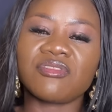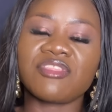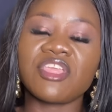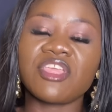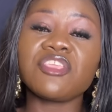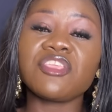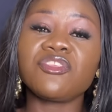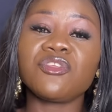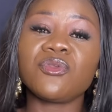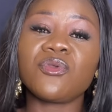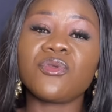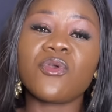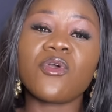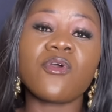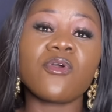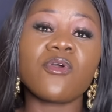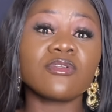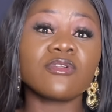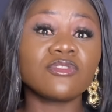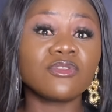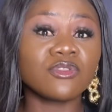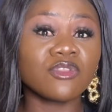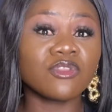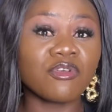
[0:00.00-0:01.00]
Thank you all.
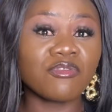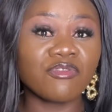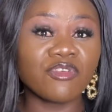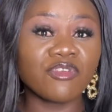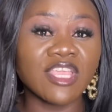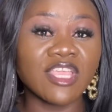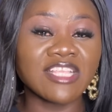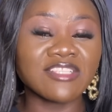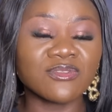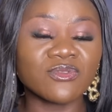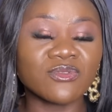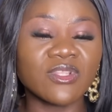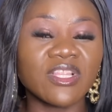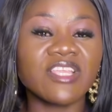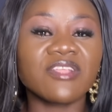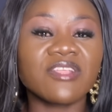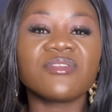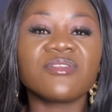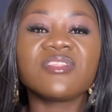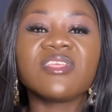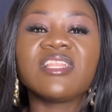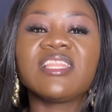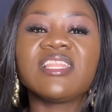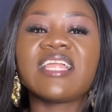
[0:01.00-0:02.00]
Do not forget to click
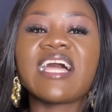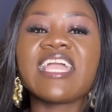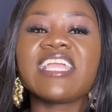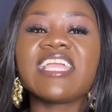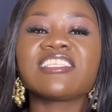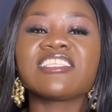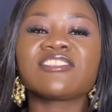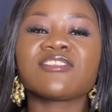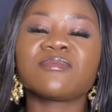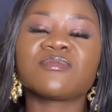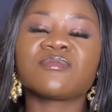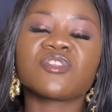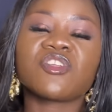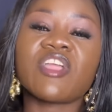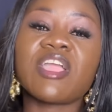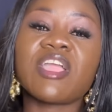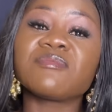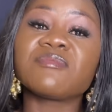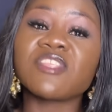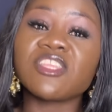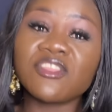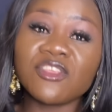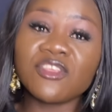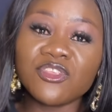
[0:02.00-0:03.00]
on the like, subscribe,
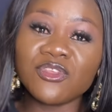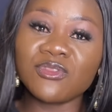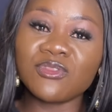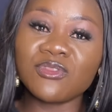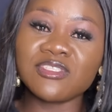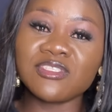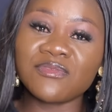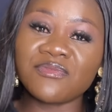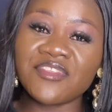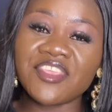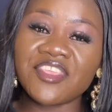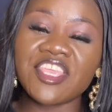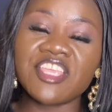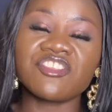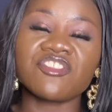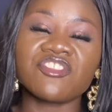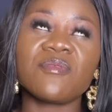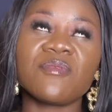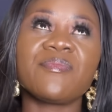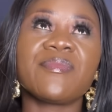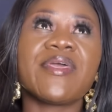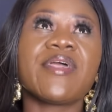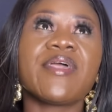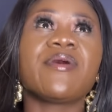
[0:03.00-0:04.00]
turn on your
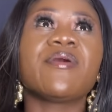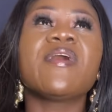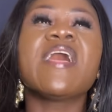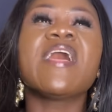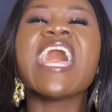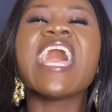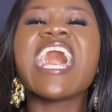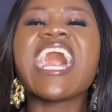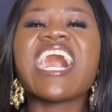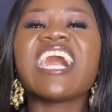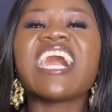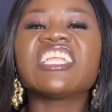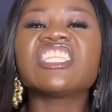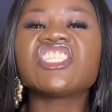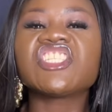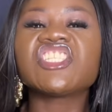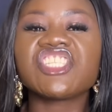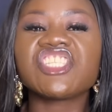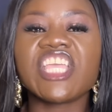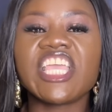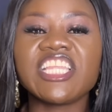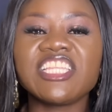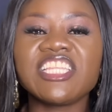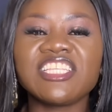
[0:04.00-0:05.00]
notification bell, and
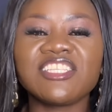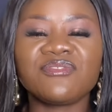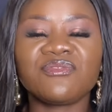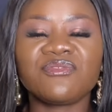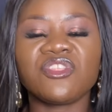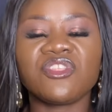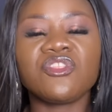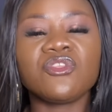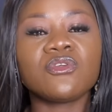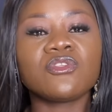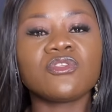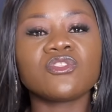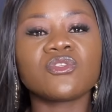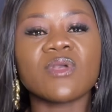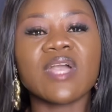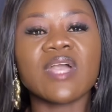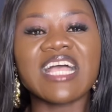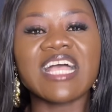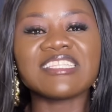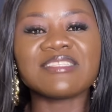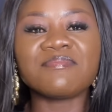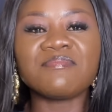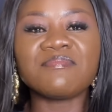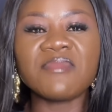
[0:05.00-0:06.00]
share this video to
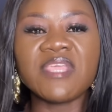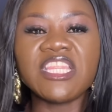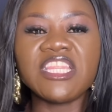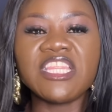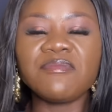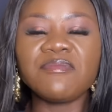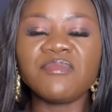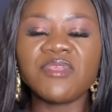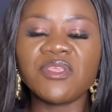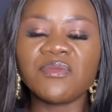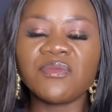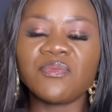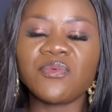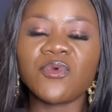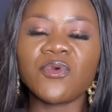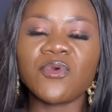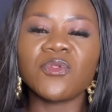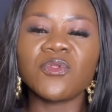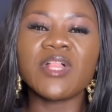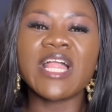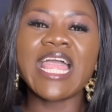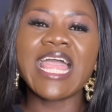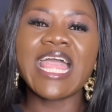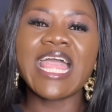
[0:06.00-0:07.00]
as many people
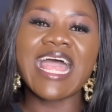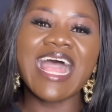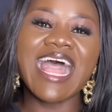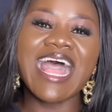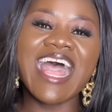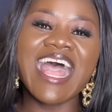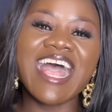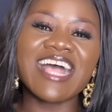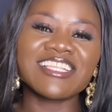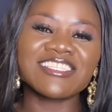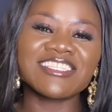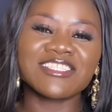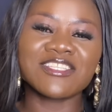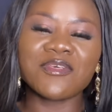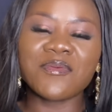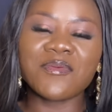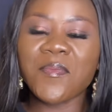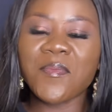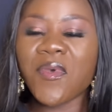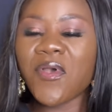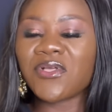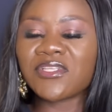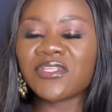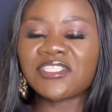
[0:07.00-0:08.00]
as
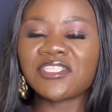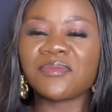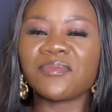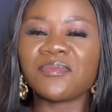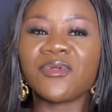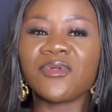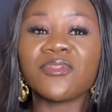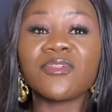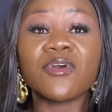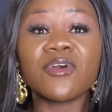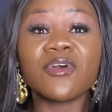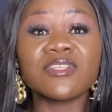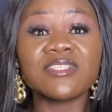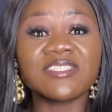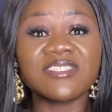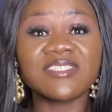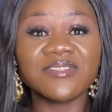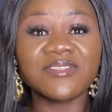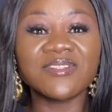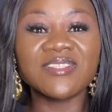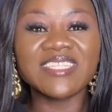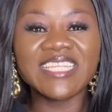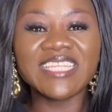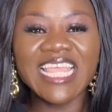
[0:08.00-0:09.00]
possible.
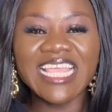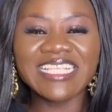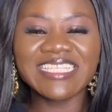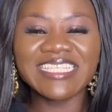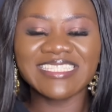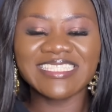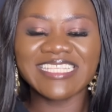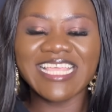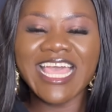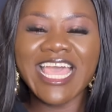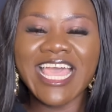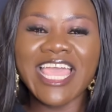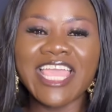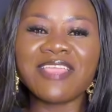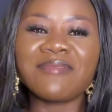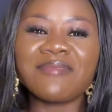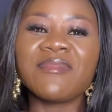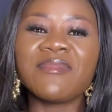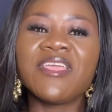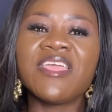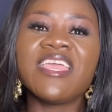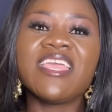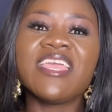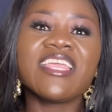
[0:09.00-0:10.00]
Until next time,
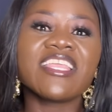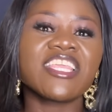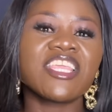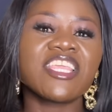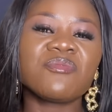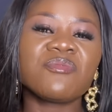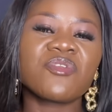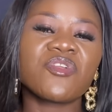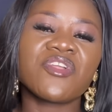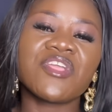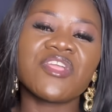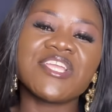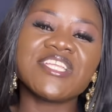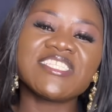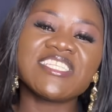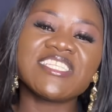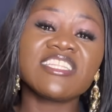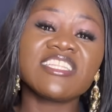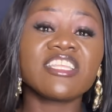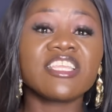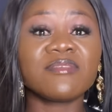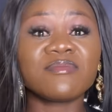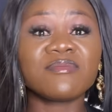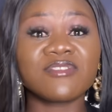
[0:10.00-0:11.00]
keep creating,
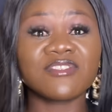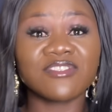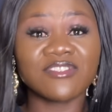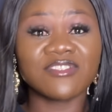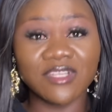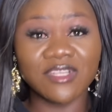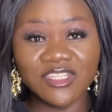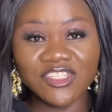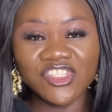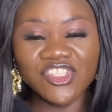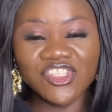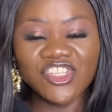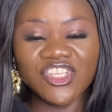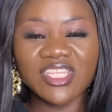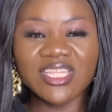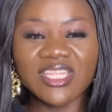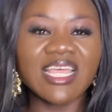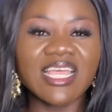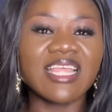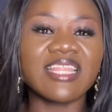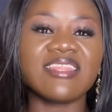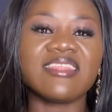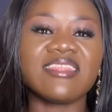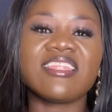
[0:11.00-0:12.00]
keep searching,
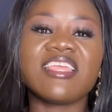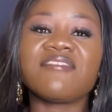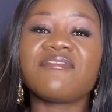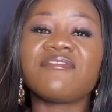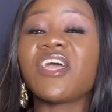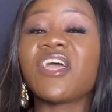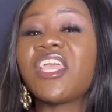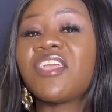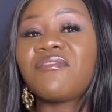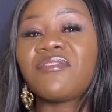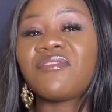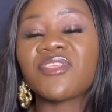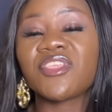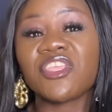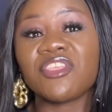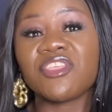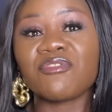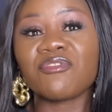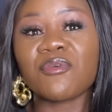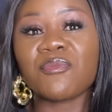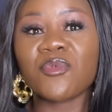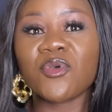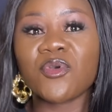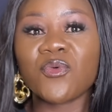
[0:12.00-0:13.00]
and never ever give
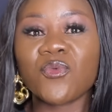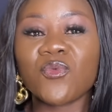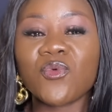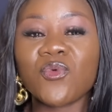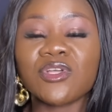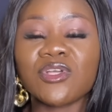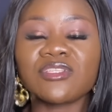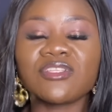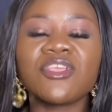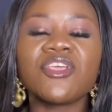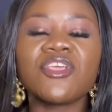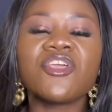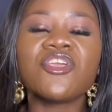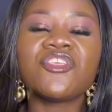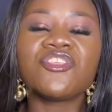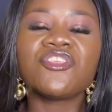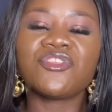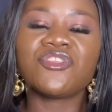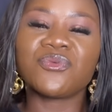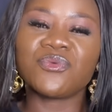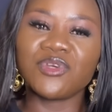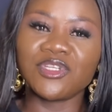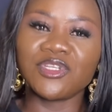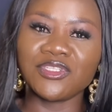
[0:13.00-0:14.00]
up on what
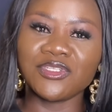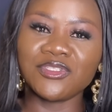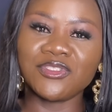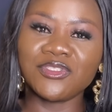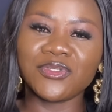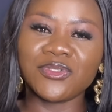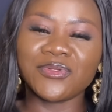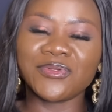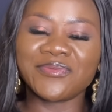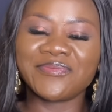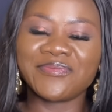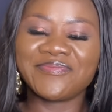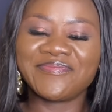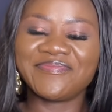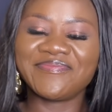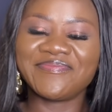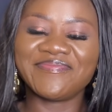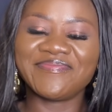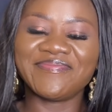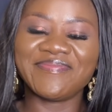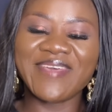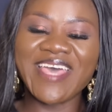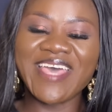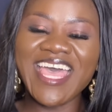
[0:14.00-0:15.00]
you want to do.
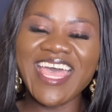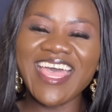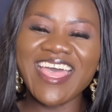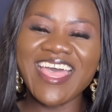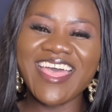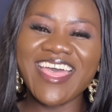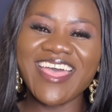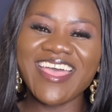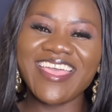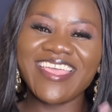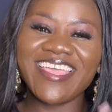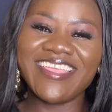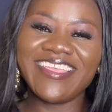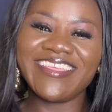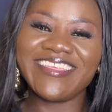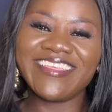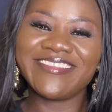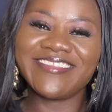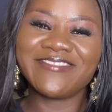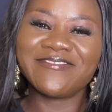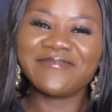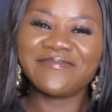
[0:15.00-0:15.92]
Bye.